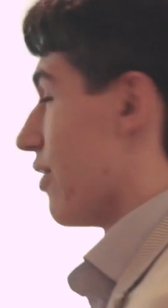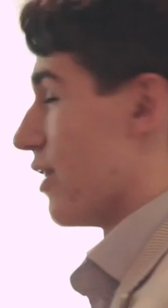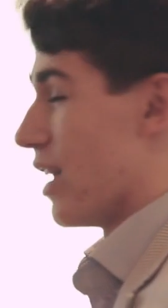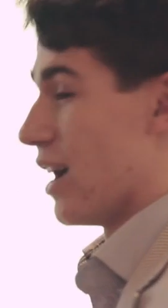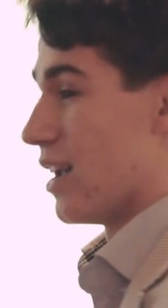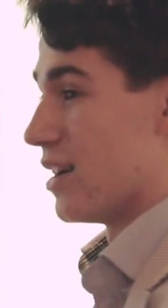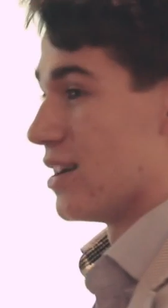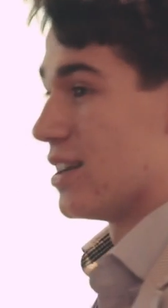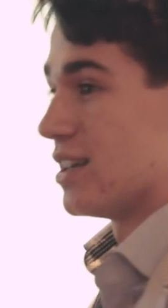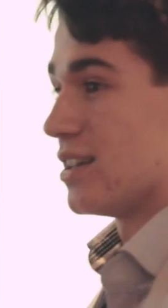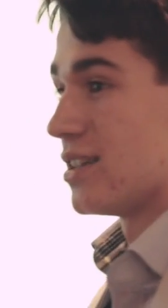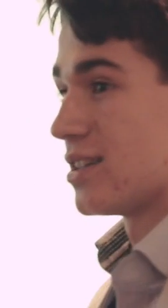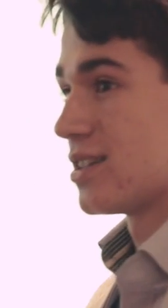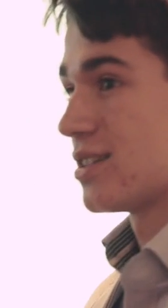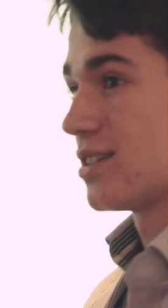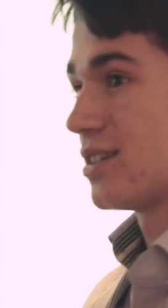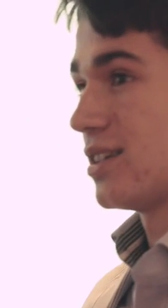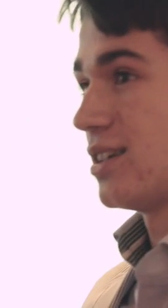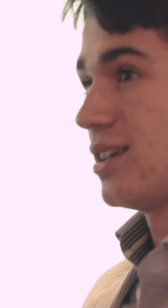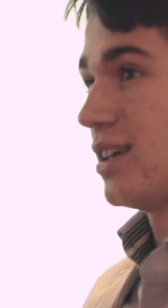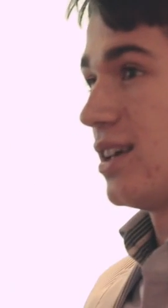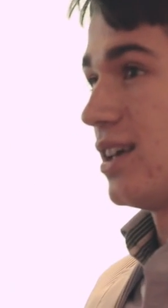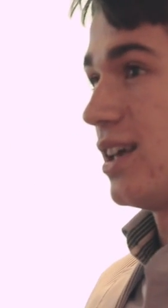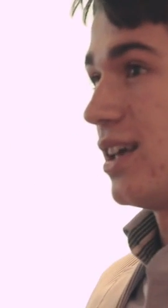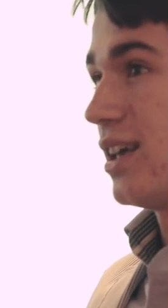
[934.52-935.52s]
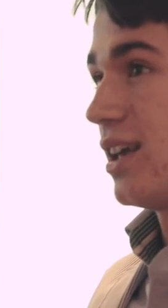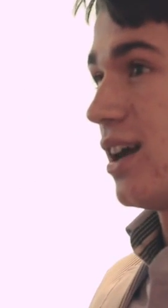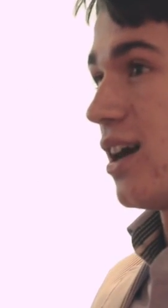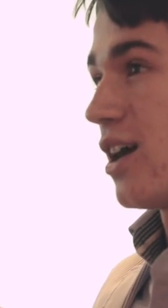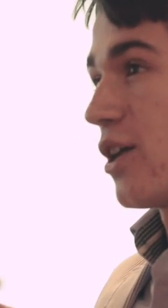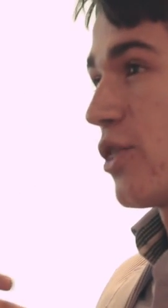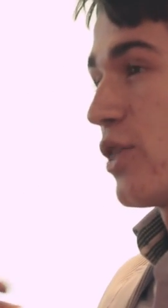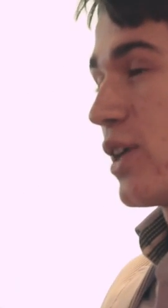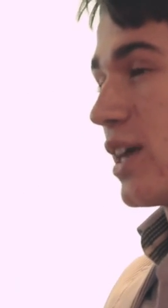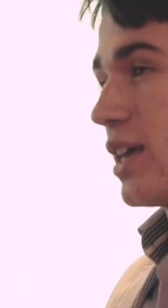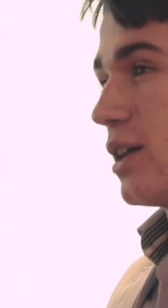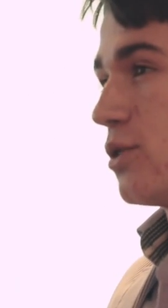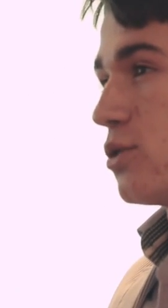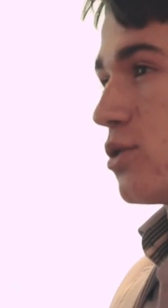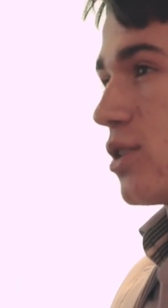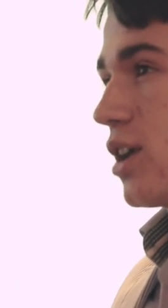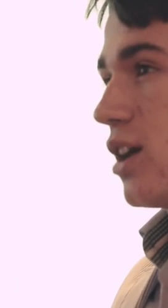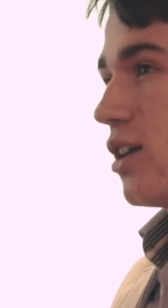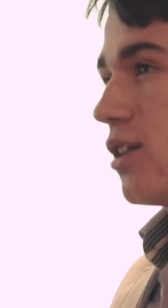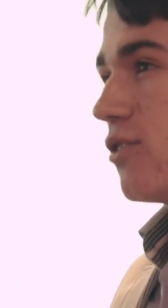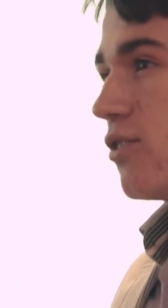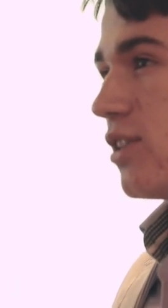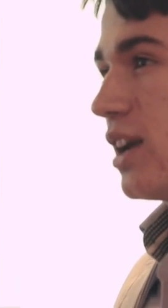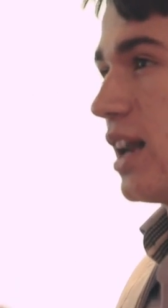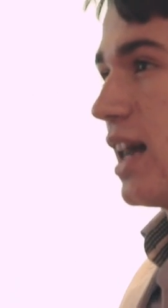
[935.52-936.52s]
I think it will
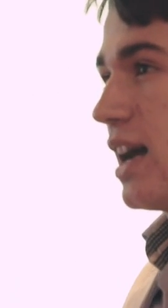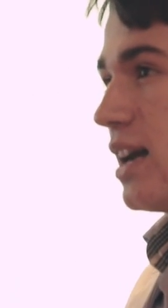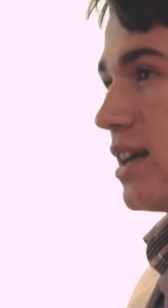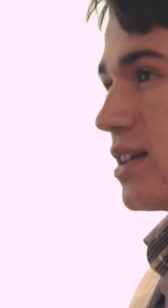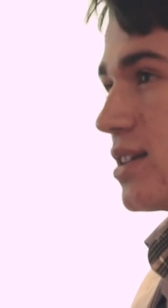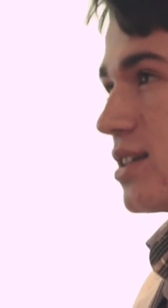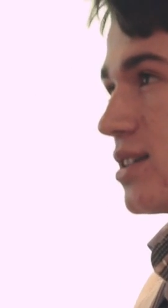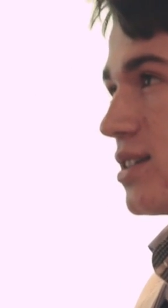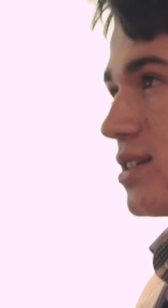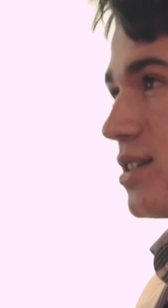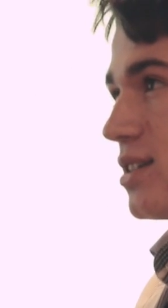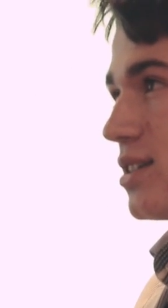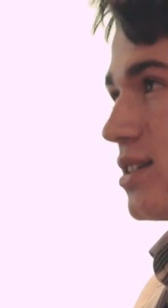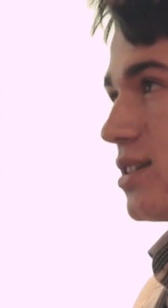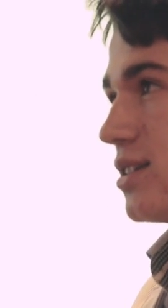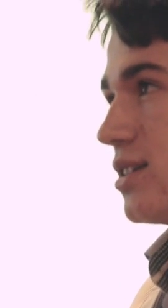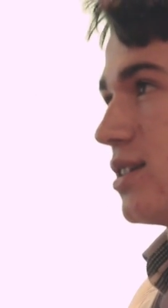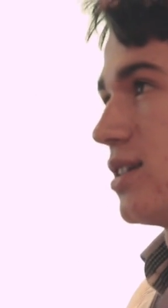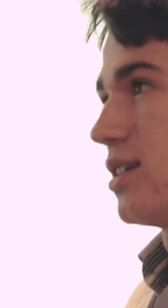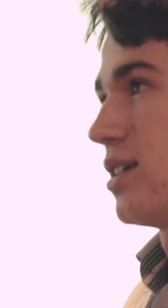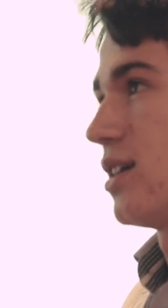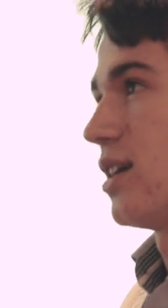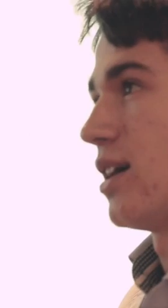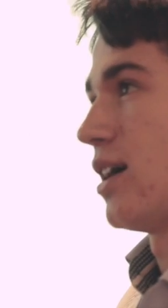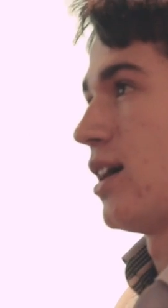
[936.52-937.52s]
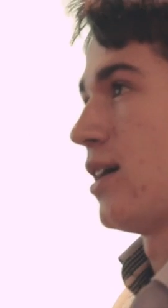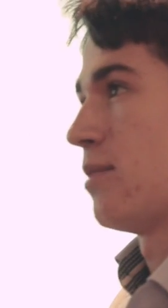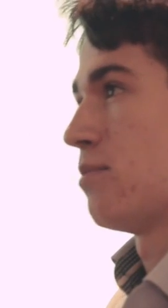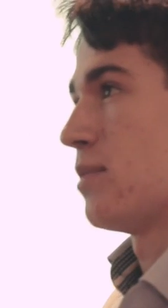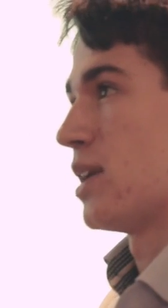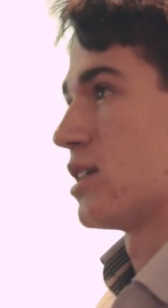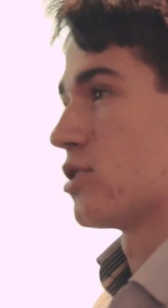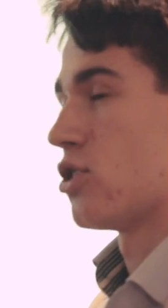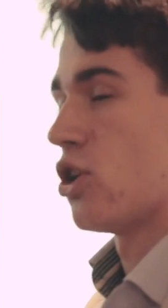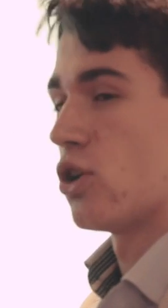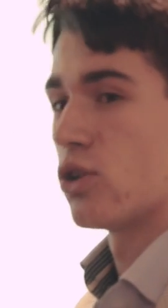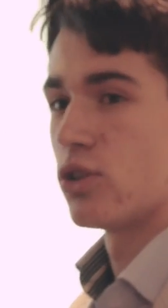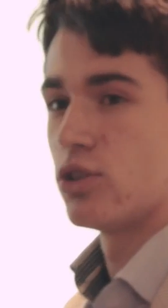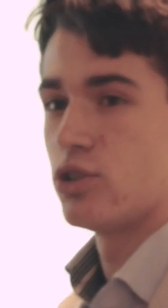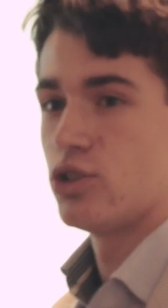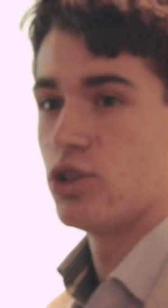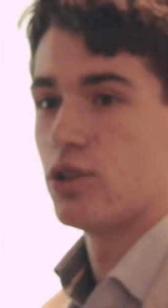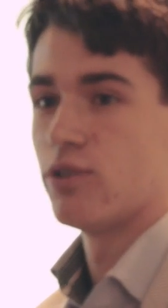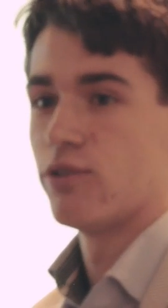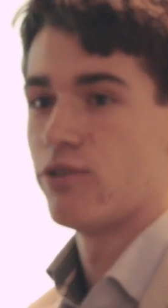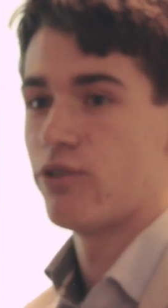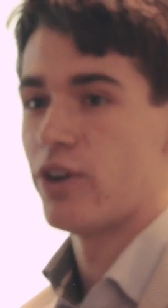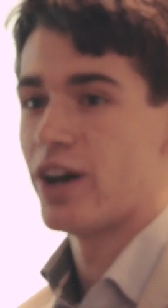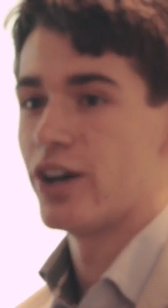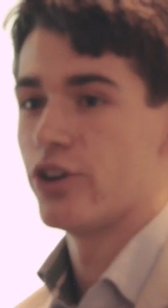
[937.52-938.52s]
kind of last as long as
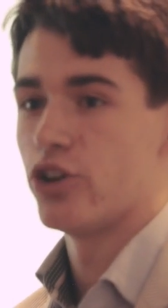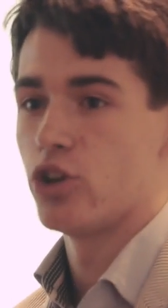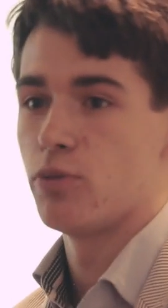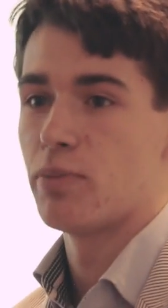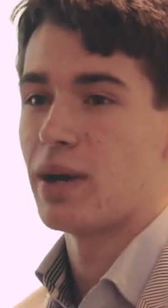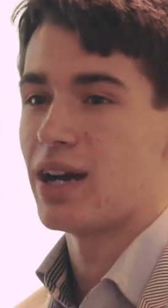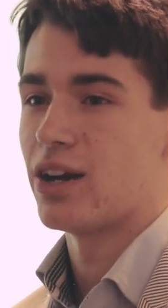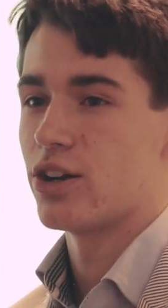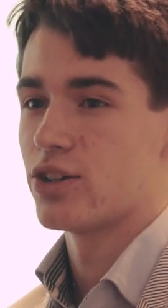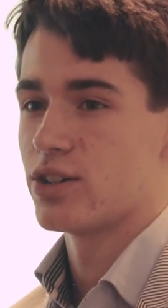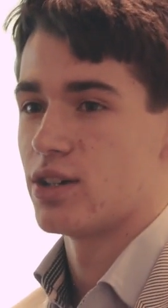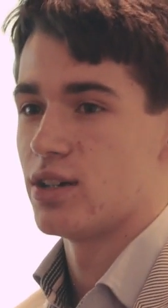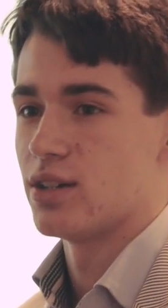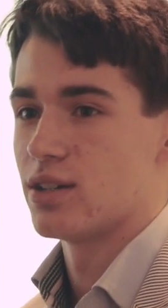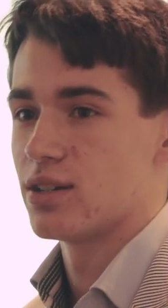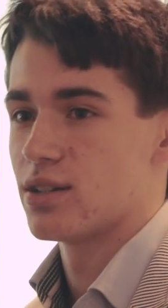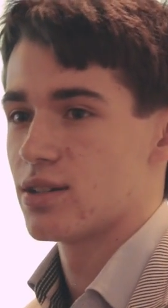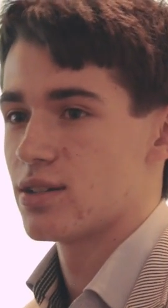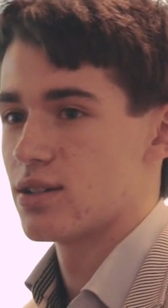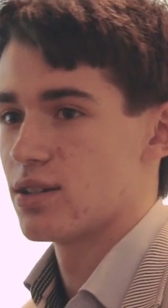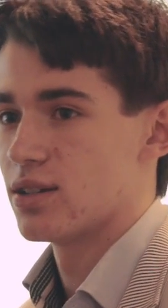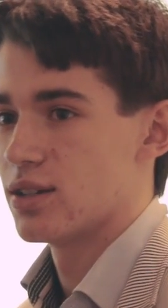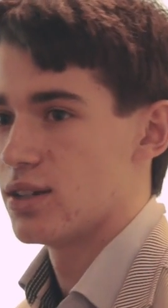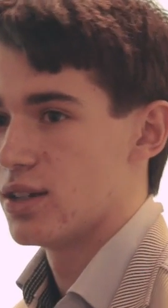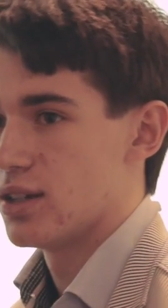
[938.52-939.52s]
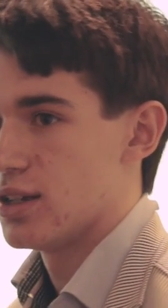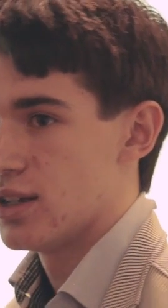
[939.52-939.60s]
you can find new parasites.